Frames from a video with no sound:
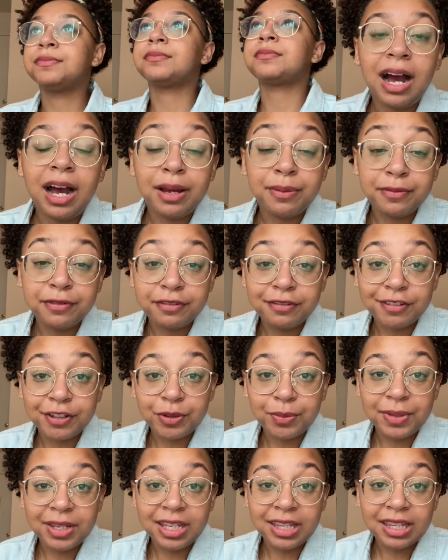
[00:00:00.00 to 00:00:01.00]
I'm
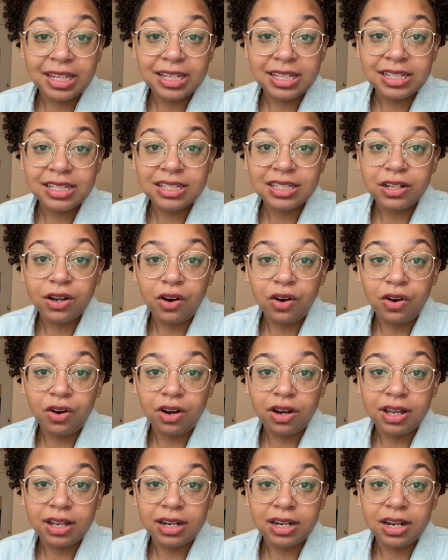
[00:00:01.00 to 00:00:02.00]
filming this
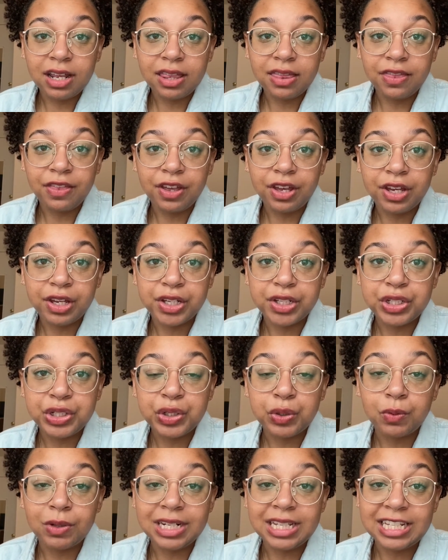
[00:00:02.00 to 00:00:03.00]
on the
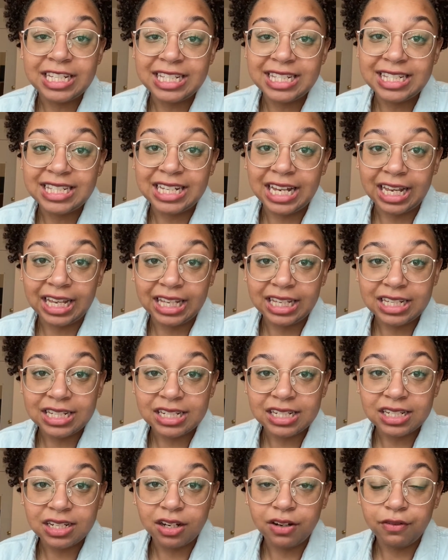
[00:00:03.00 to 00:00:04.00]
22nd
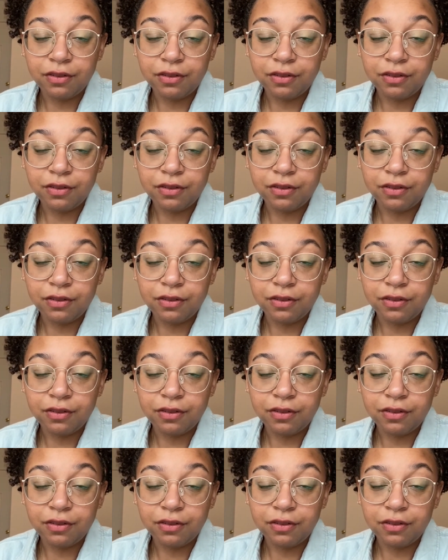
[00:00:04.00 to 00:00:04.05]
of